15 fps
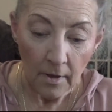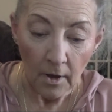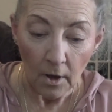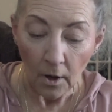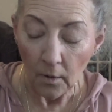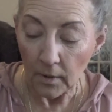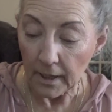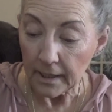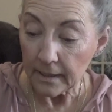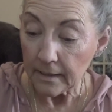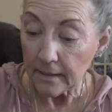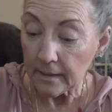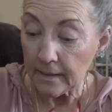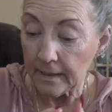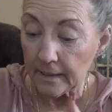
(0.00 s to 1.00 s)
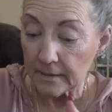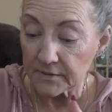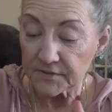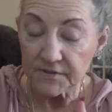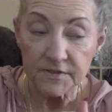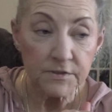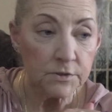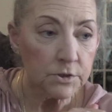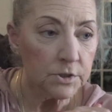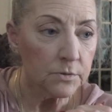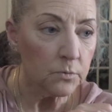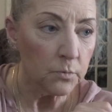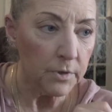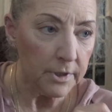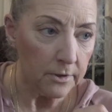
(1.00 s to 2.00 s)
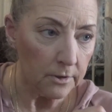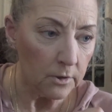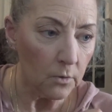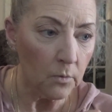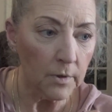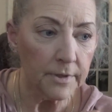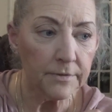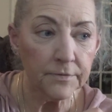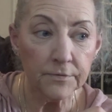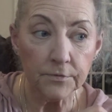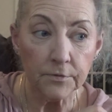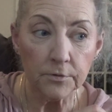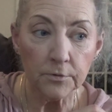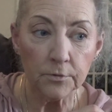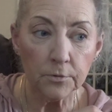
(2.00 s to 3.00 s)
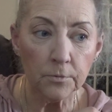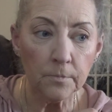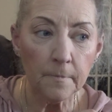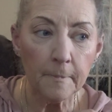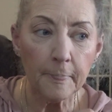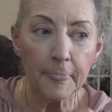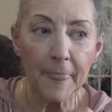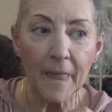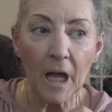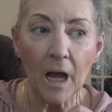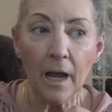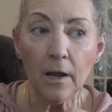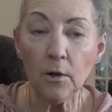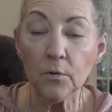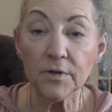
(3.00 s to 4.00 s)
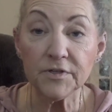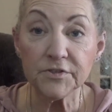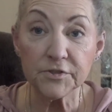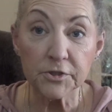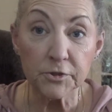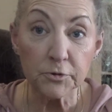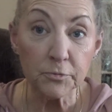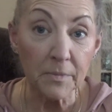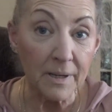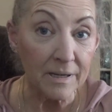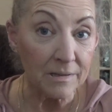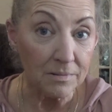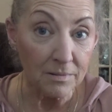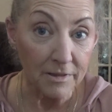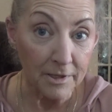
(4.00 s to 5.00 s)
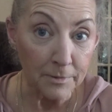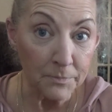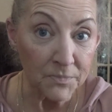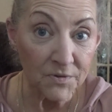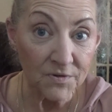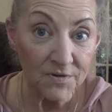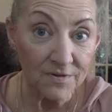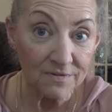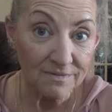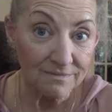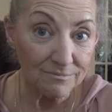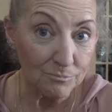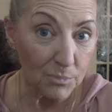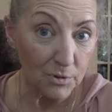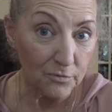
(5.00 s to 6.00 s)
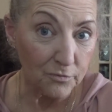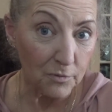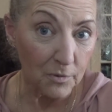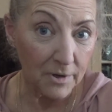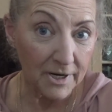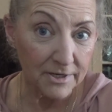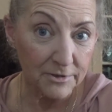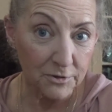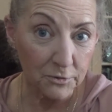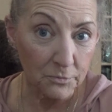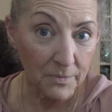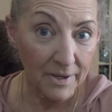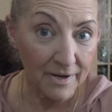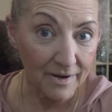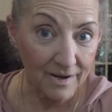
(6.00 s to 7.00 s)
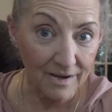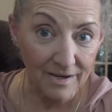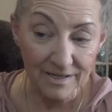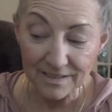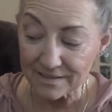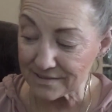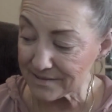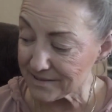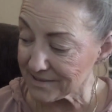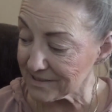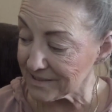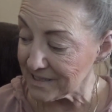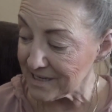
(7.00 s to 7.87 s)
Alright, next we are going to do, I always do my lips before I do my eyes.